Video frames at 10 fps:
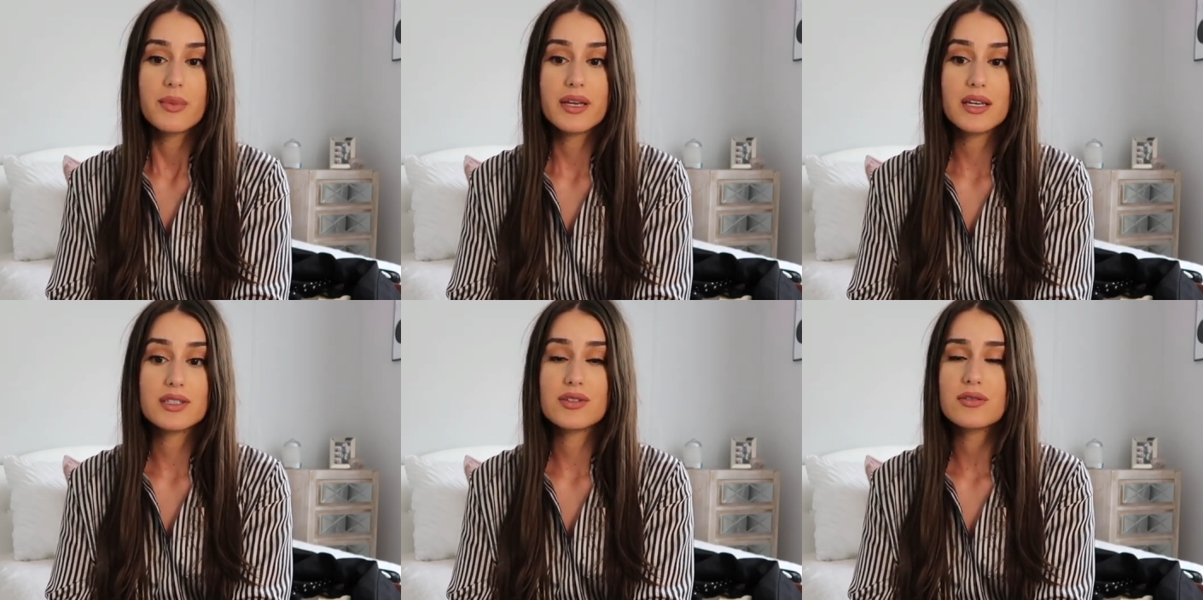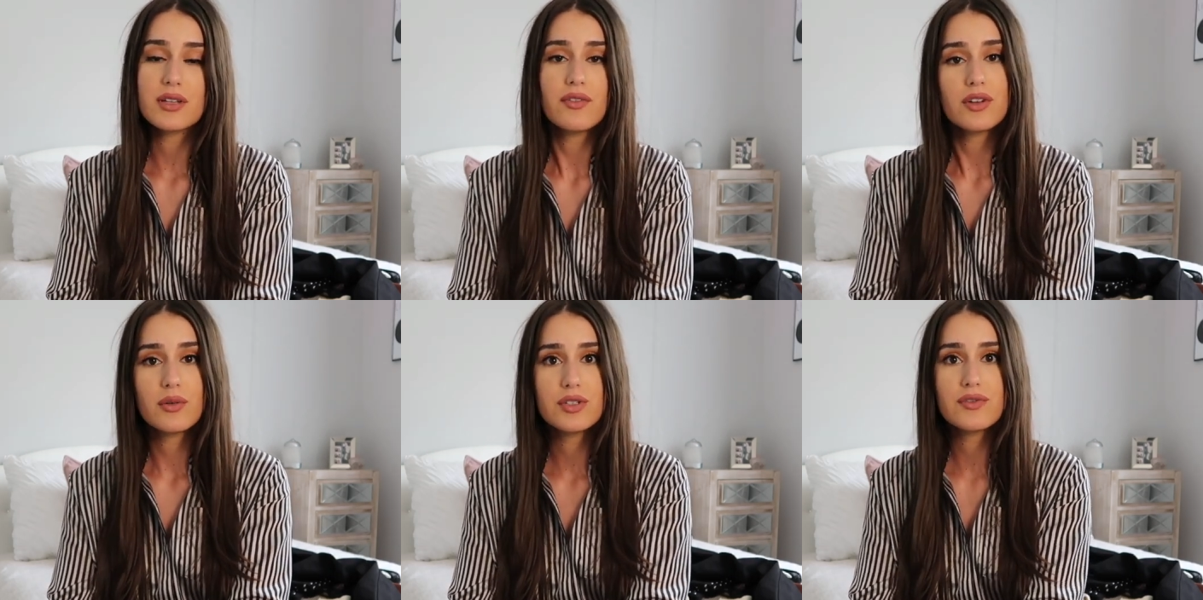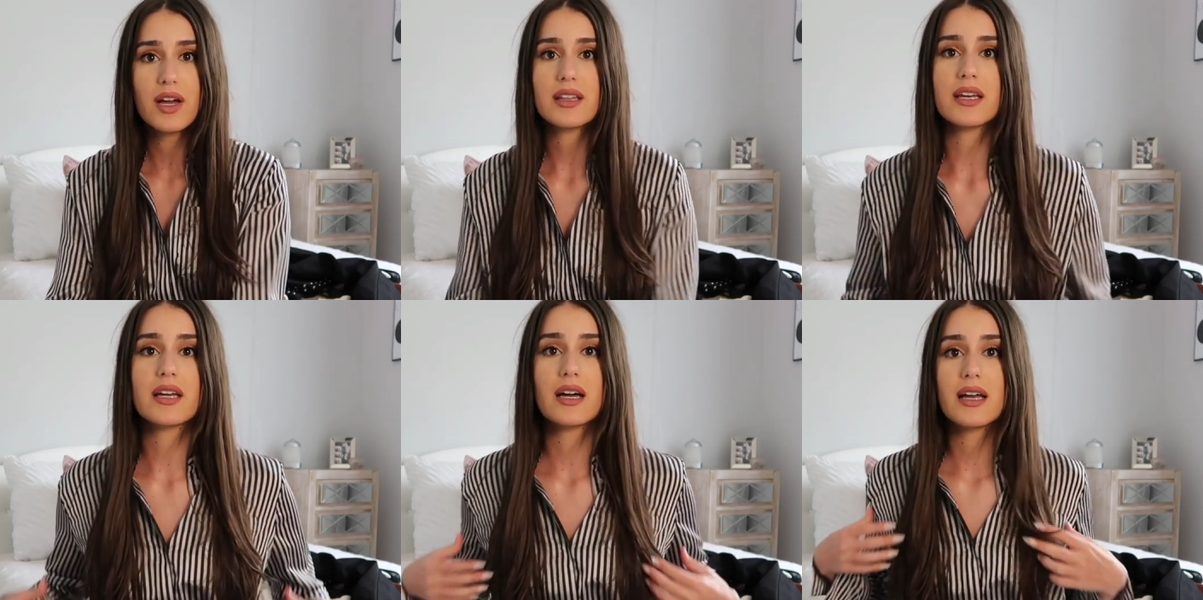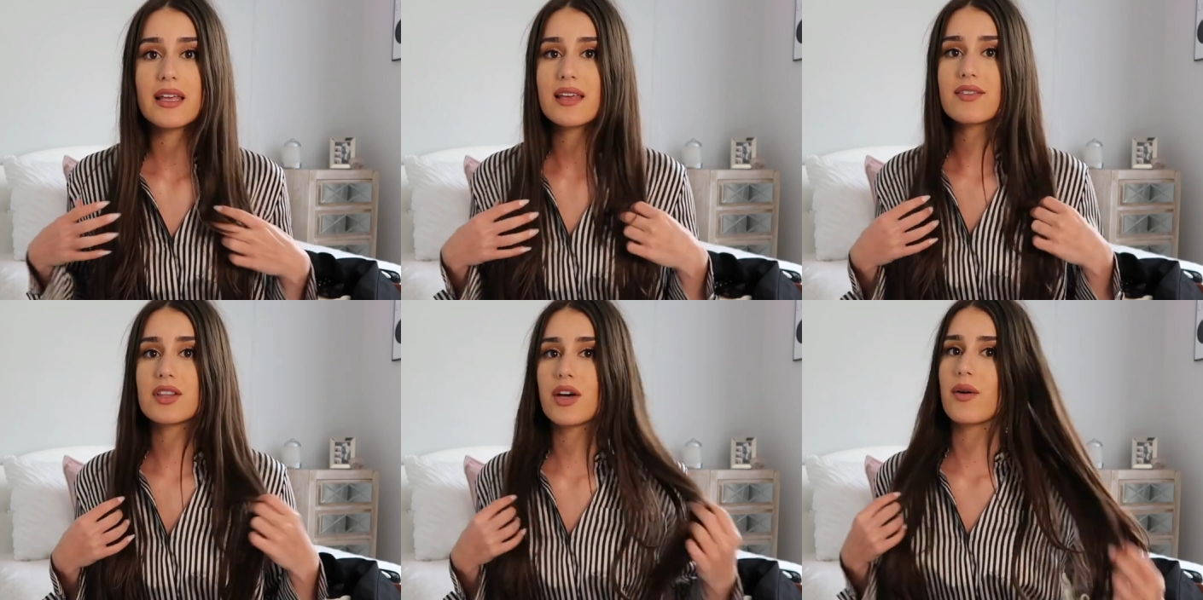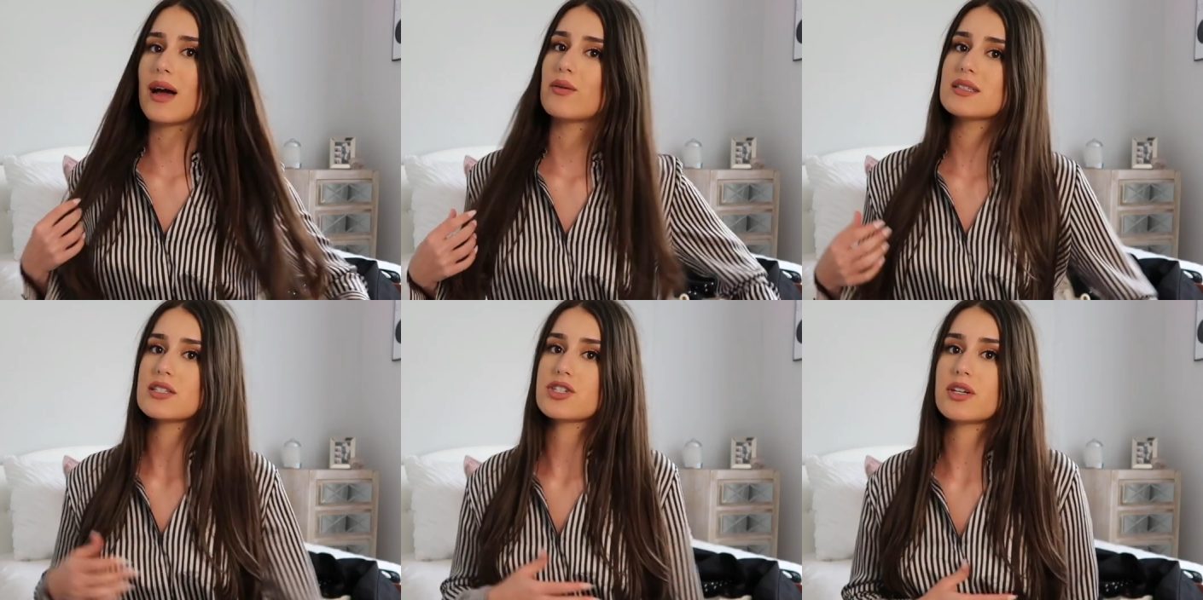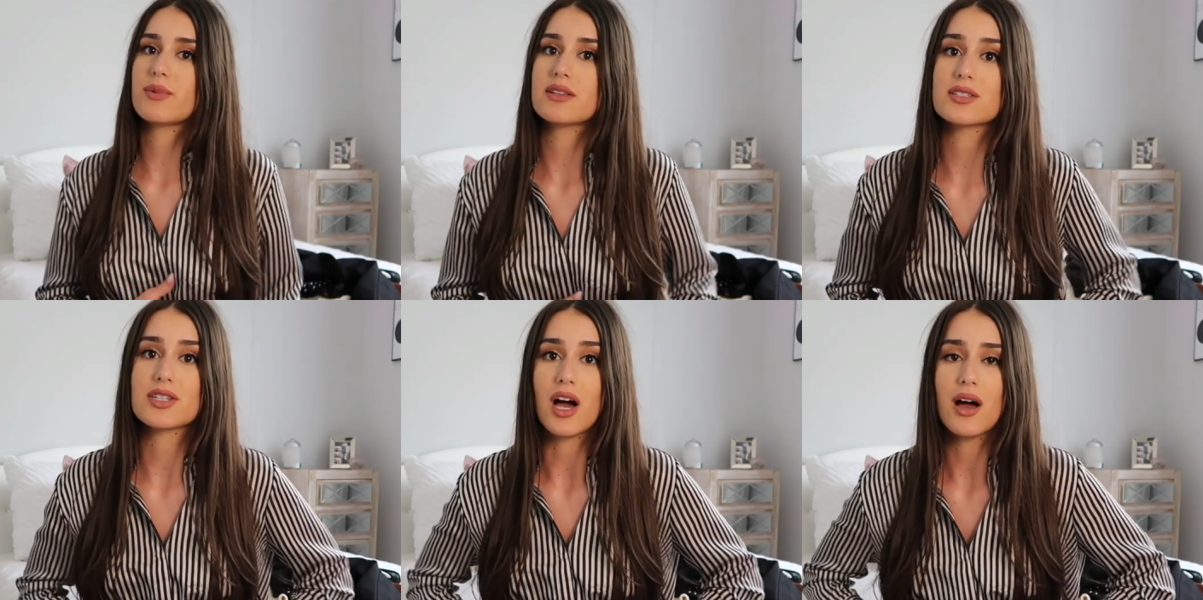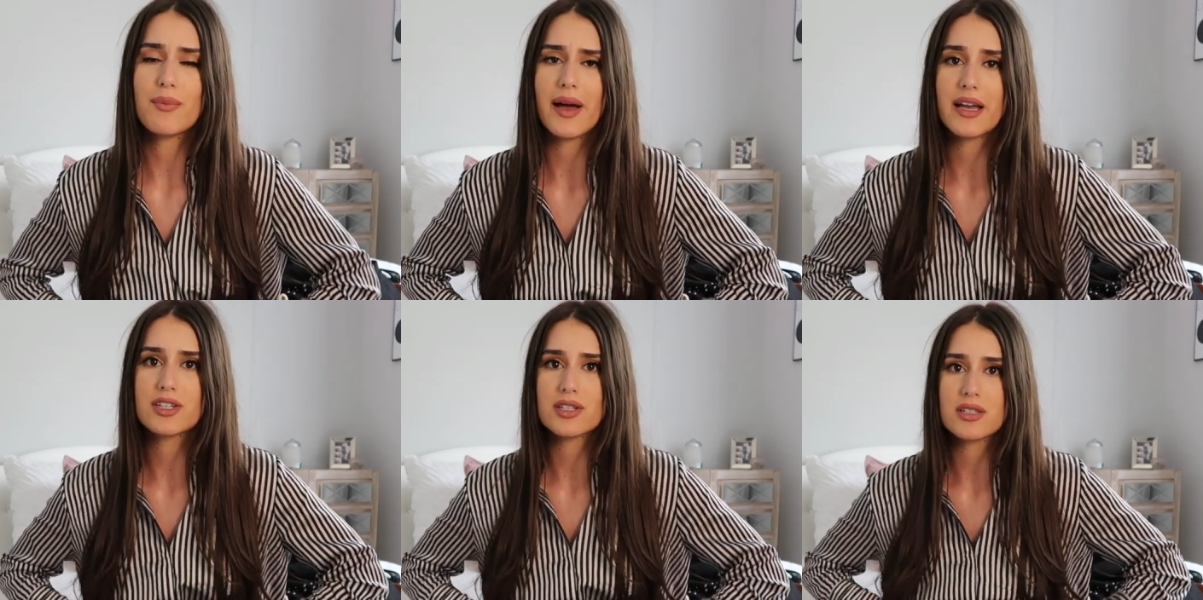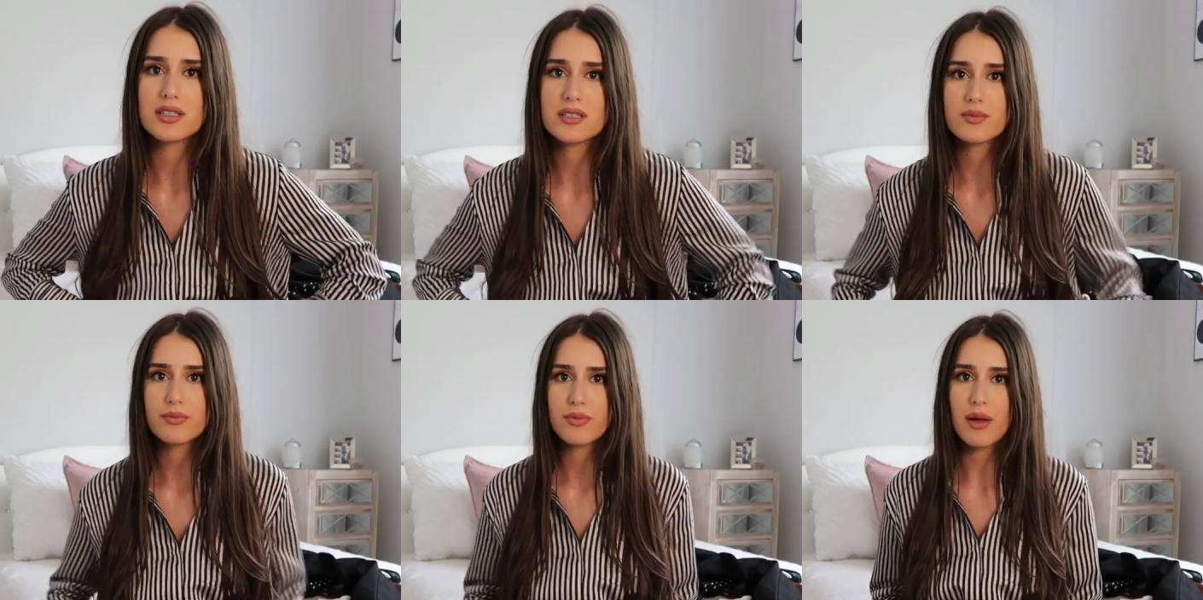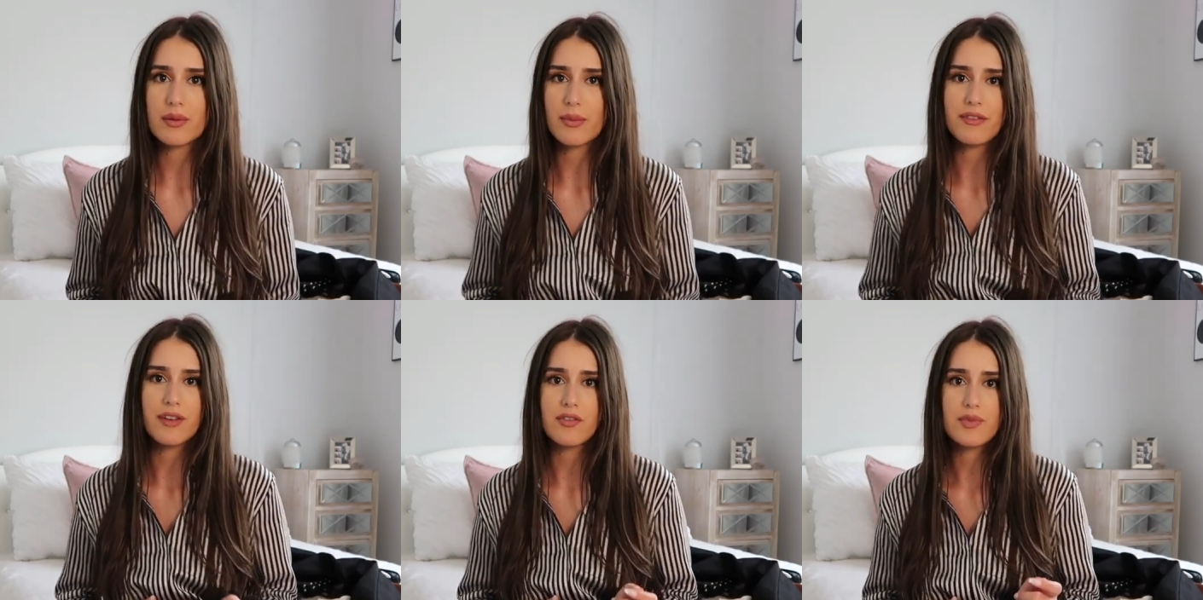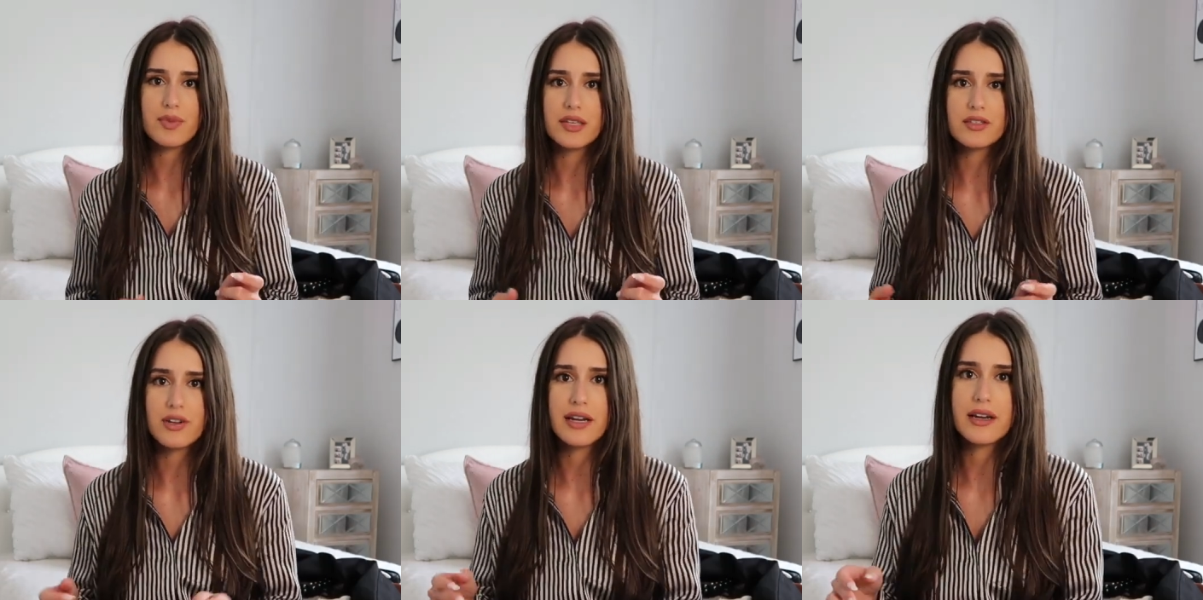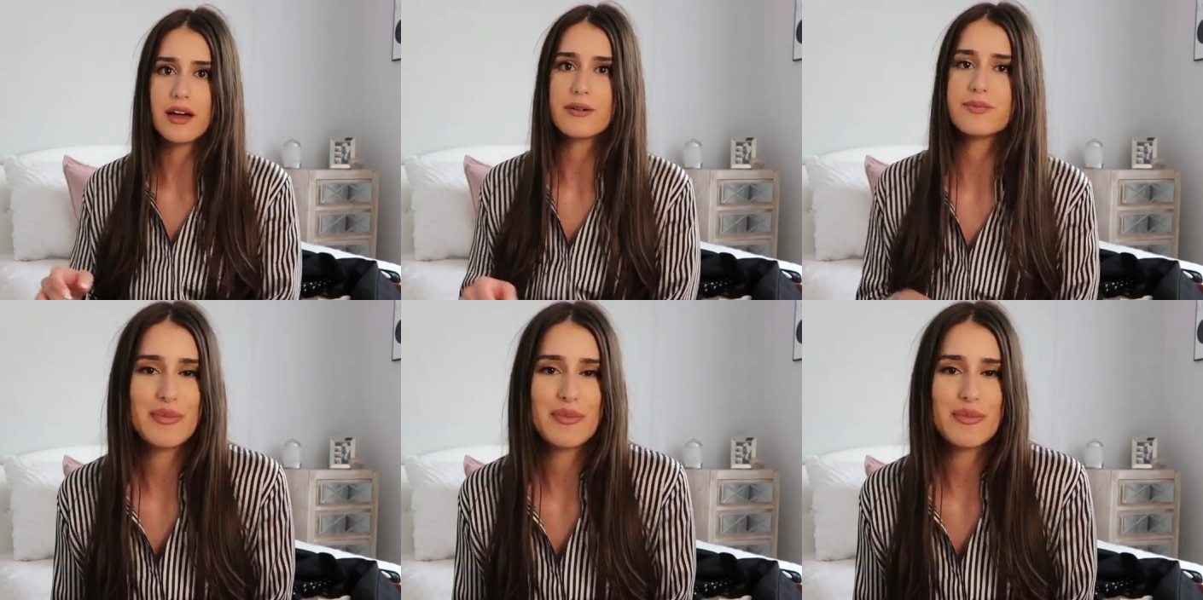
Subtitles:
because you'll never know what you find. Like, even though I wasn't sure about this top, actually it's probably my favorite piece right now.